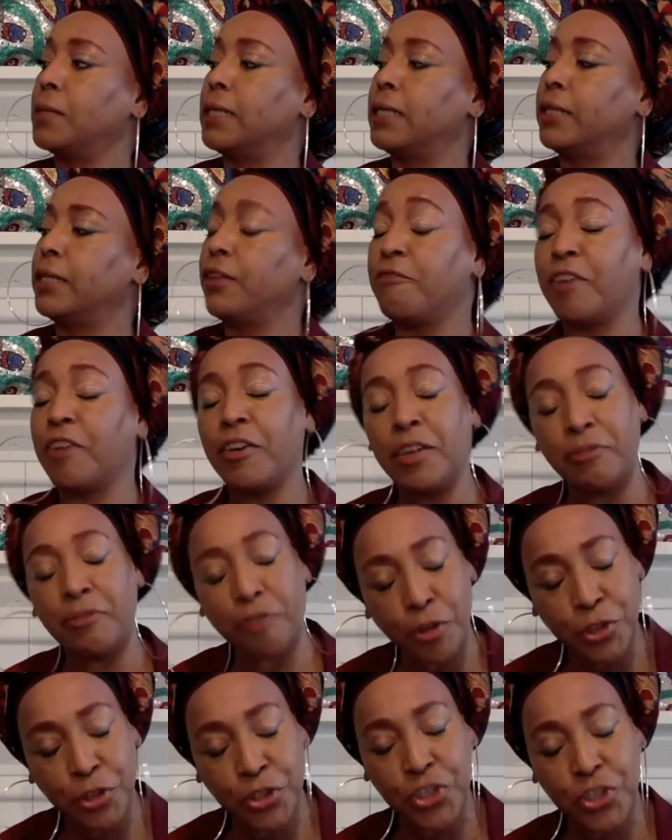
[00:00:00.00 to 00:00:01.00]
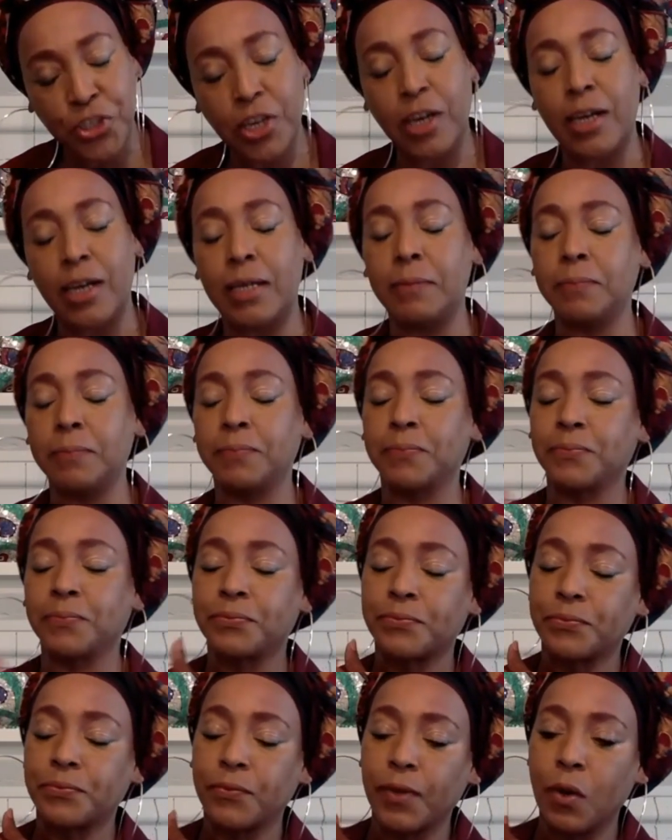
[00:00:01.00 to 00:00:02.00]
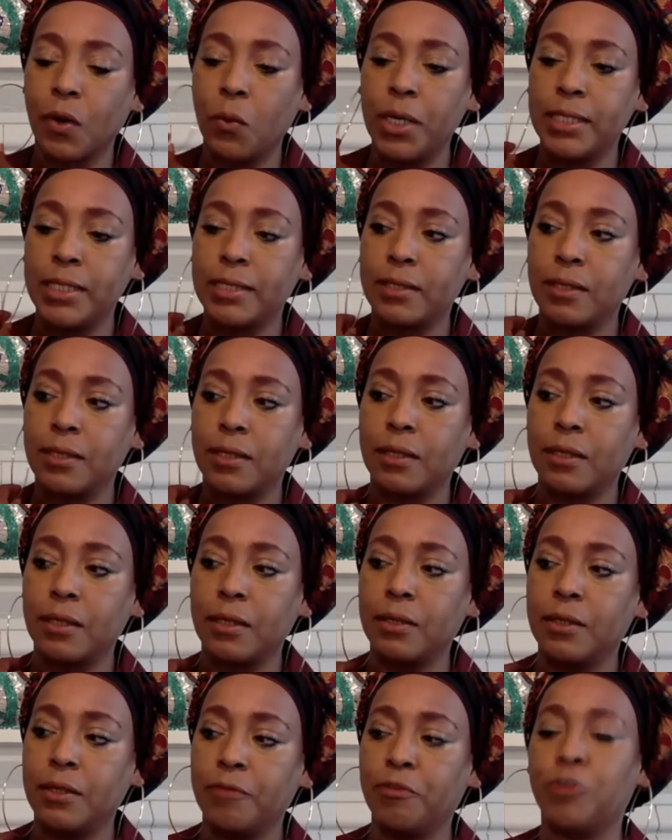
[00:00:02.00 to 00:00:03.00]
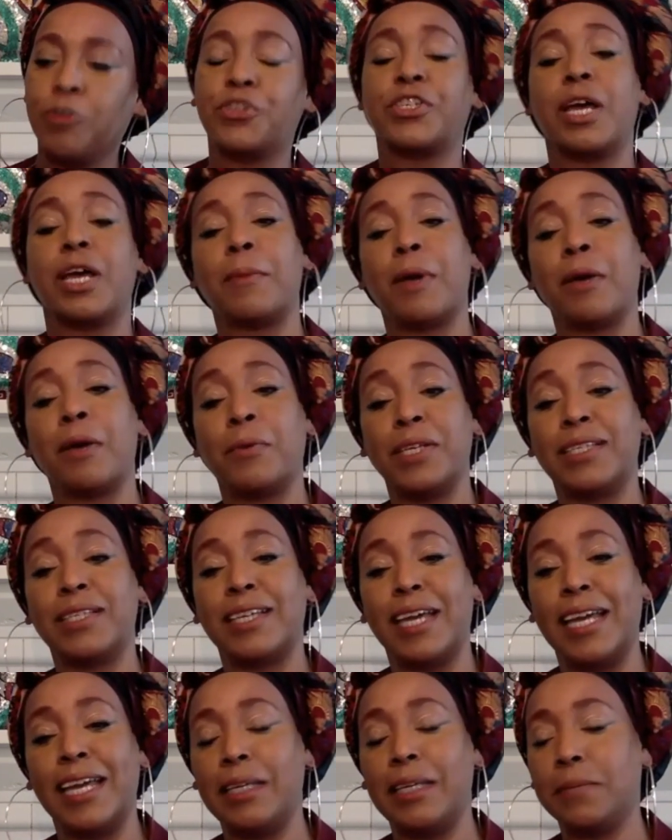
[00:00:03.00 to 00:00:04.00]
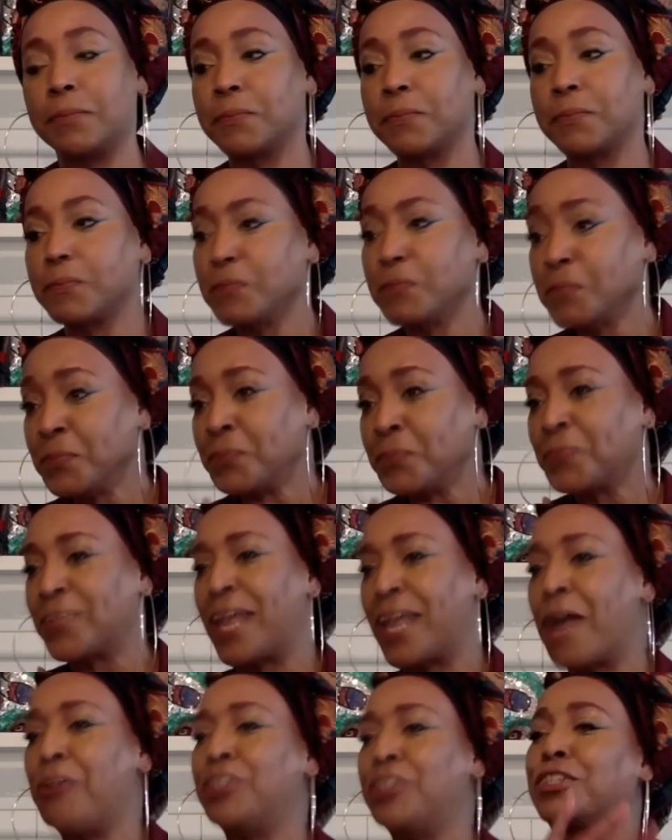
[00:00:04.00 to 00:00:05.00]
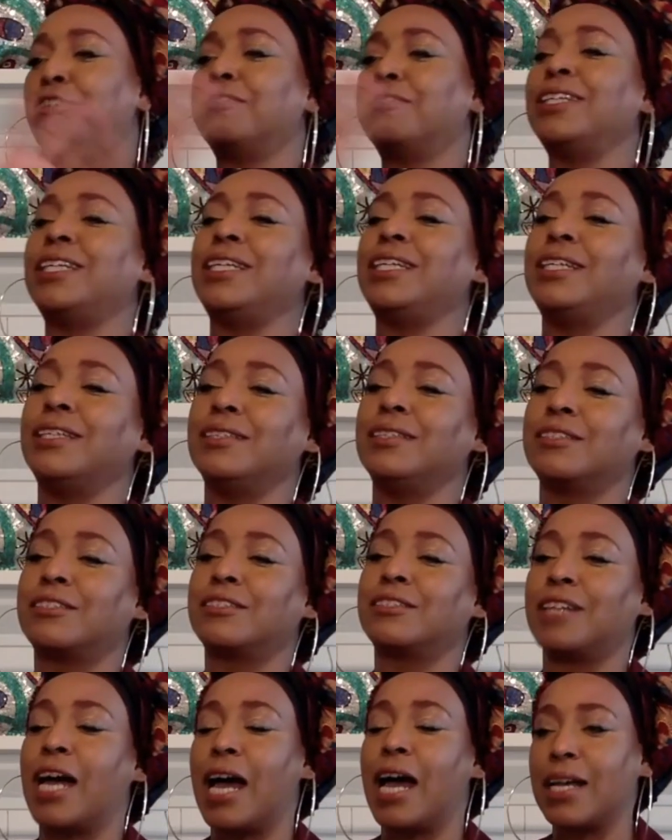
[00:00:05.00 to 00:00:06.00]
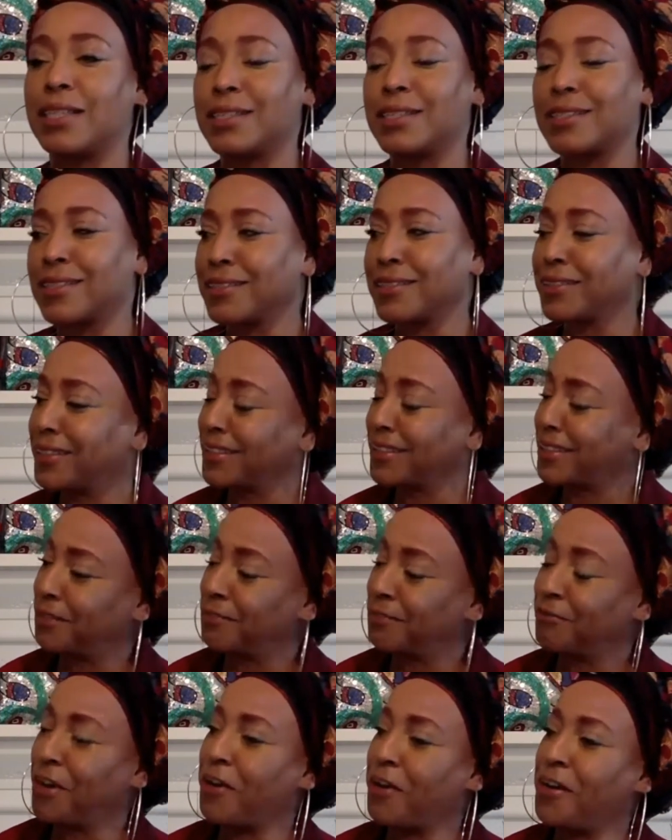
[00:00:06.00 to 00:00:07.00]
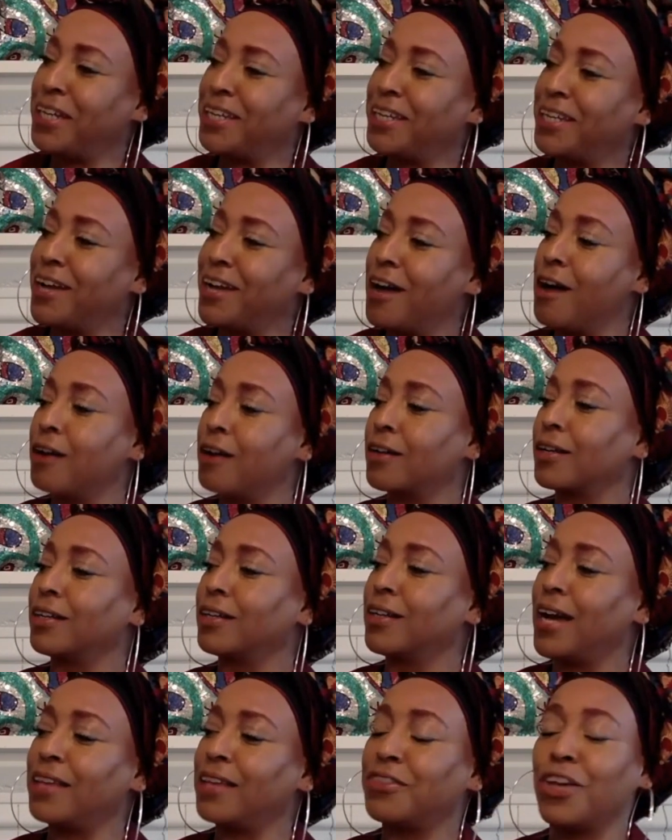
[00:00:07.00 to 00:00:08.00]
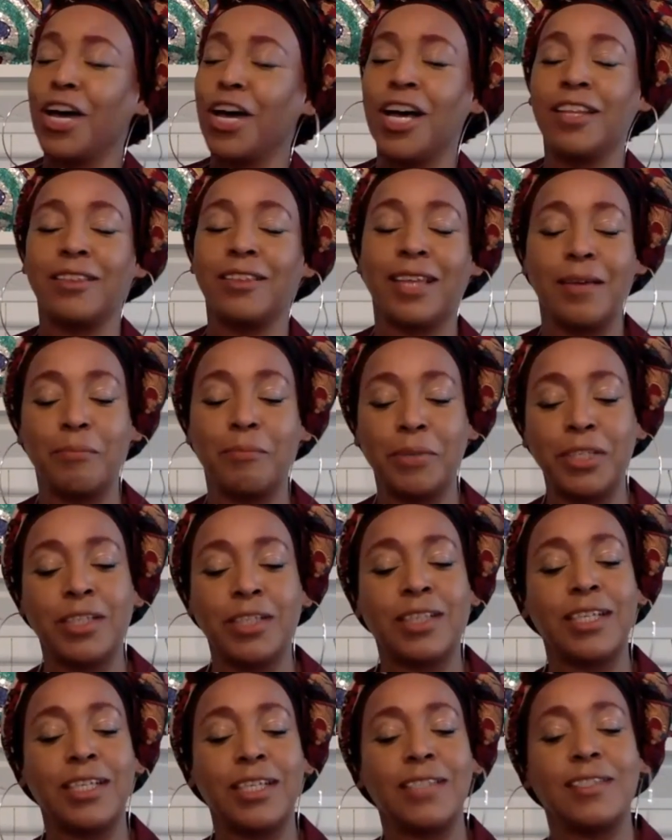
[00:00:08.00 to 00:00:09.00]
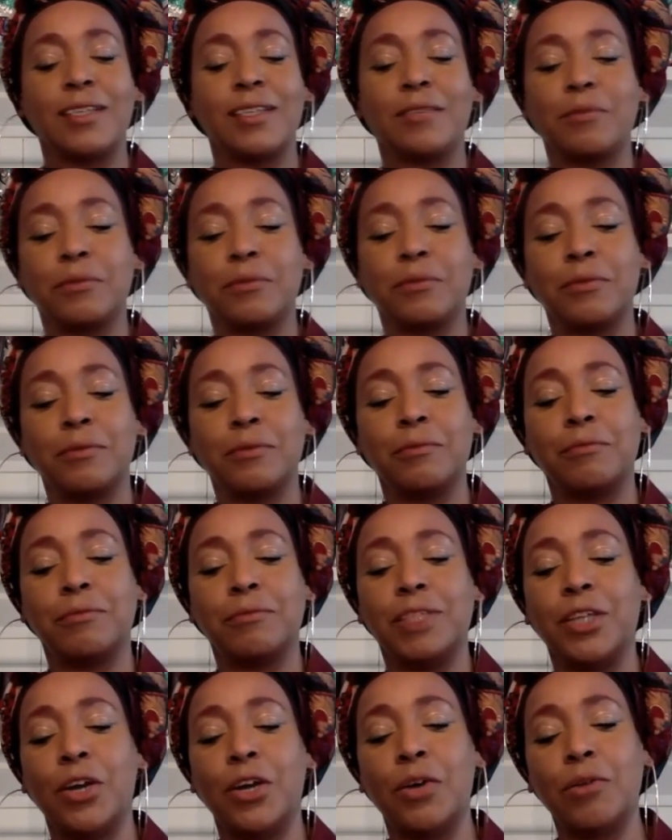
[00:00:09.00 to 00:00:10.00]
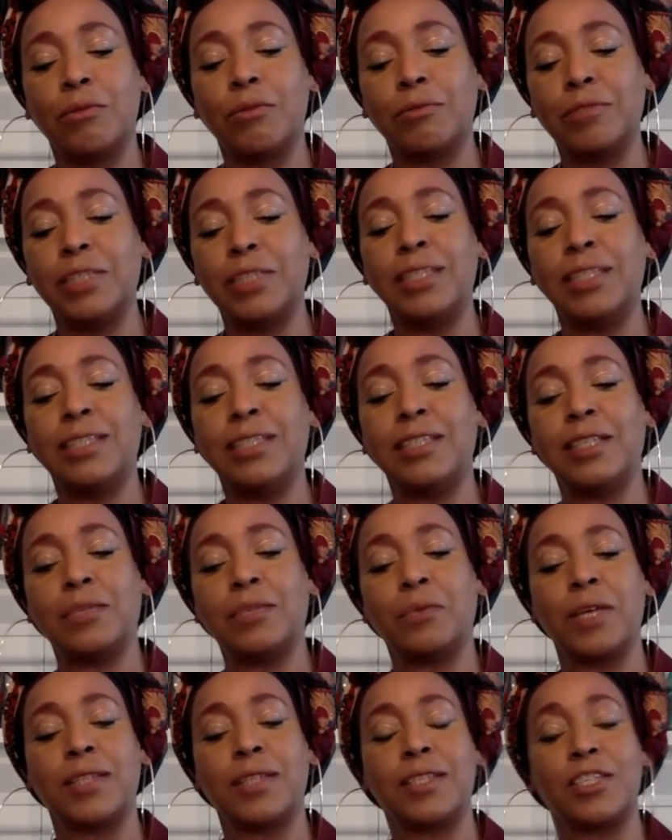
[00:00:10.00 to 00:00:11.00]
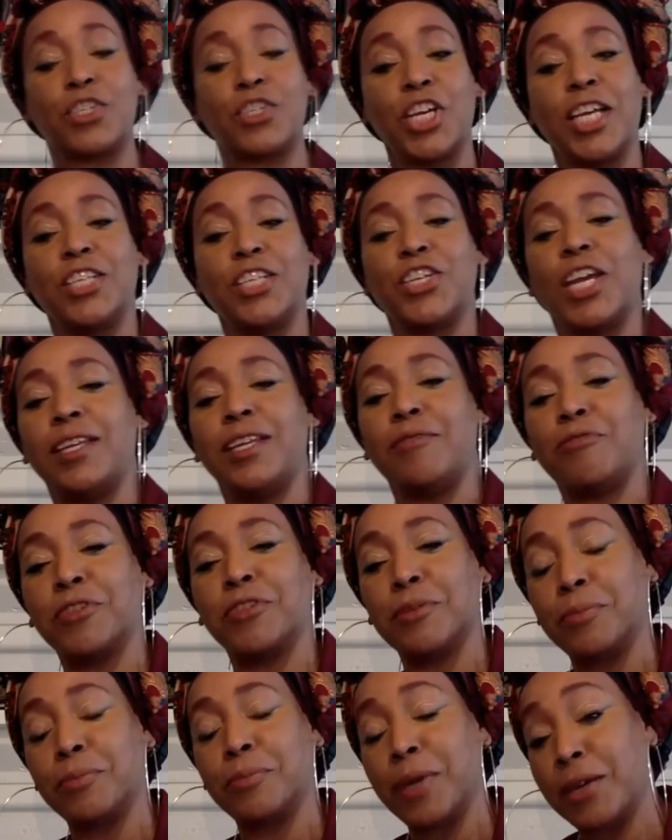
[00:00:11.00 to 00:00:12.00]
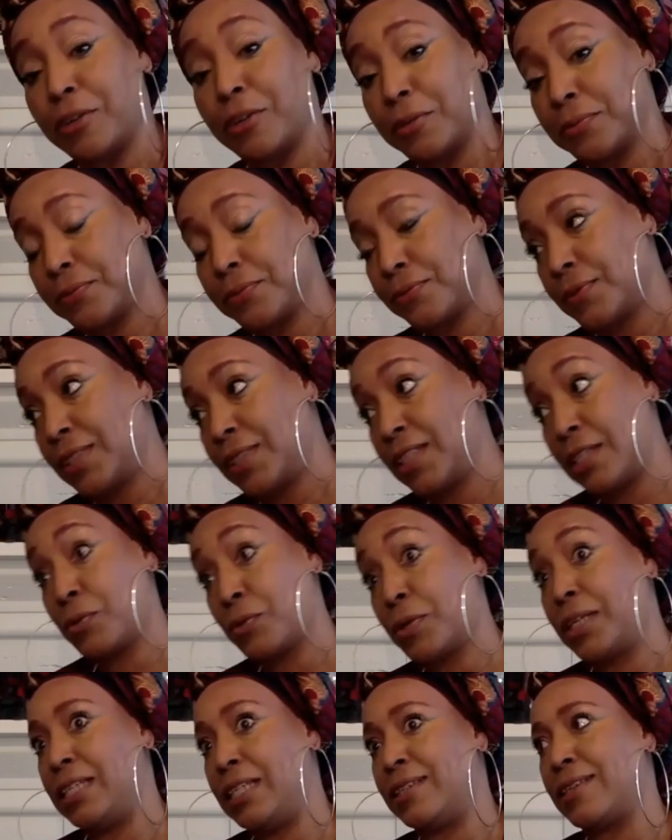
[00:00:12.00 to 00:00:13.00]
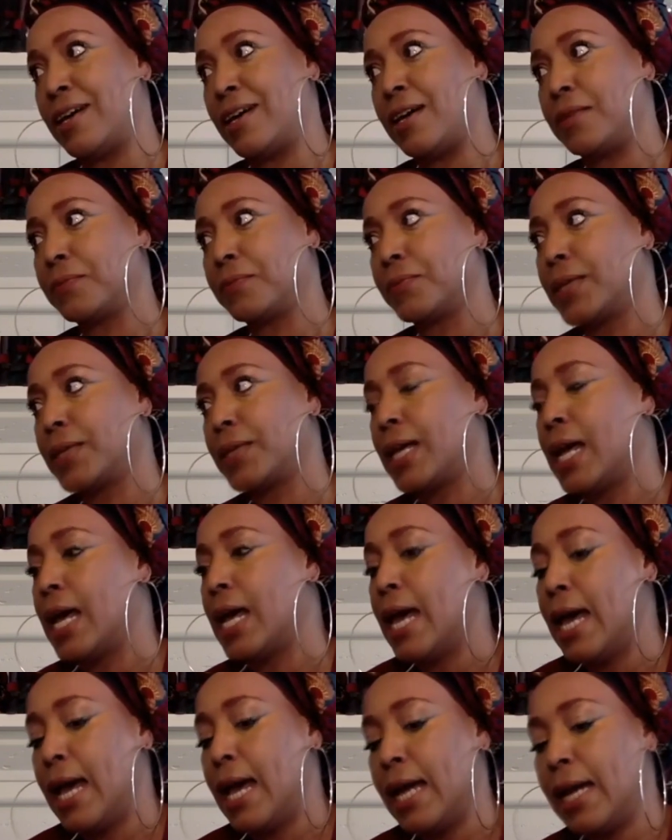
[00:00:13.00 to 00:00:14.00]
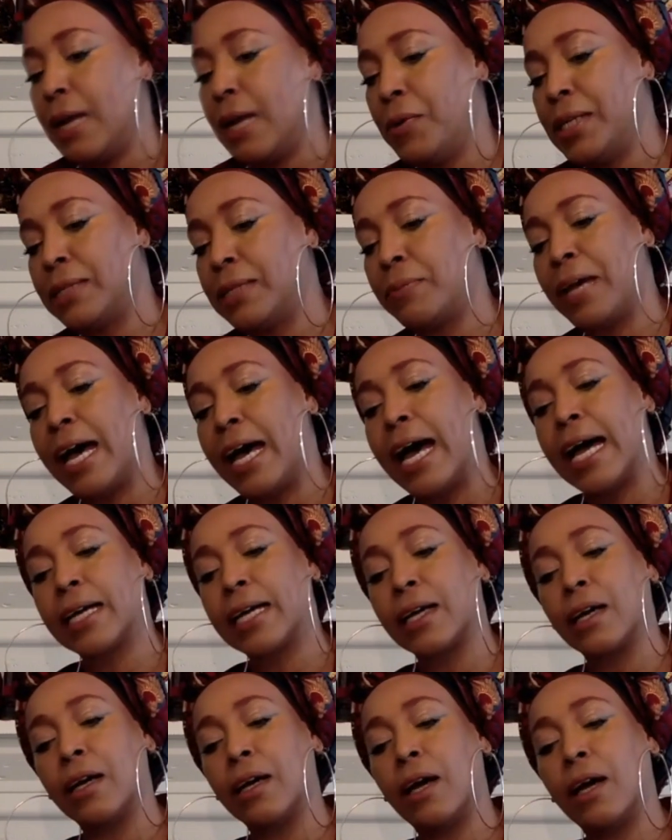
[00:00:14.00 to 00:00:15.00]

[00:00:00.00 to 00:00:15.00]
the very first time was the first time I went to Haiti. I was green as grass, very young. I thought that Bill Clinton, really did want to change Haiti for the better, because that's what he said. And I went back